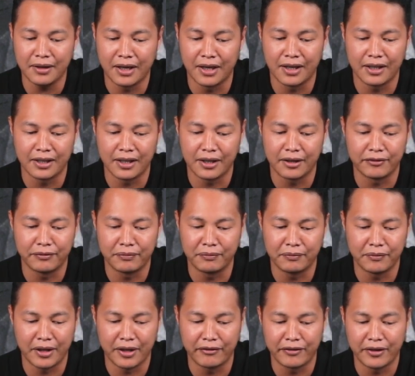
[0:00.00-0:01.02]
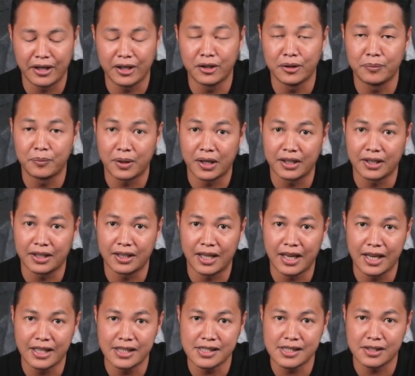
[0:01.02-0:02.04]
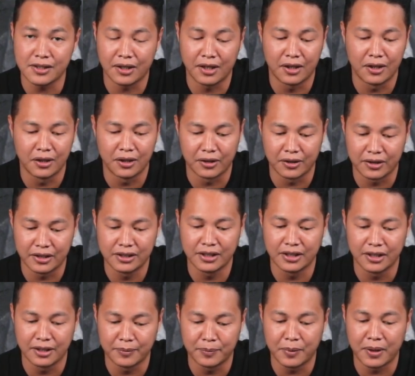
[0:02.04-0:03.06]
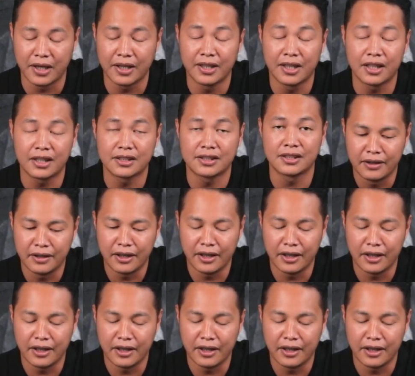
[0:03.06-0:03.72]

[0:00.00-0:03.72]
They have very good product lines, all original products.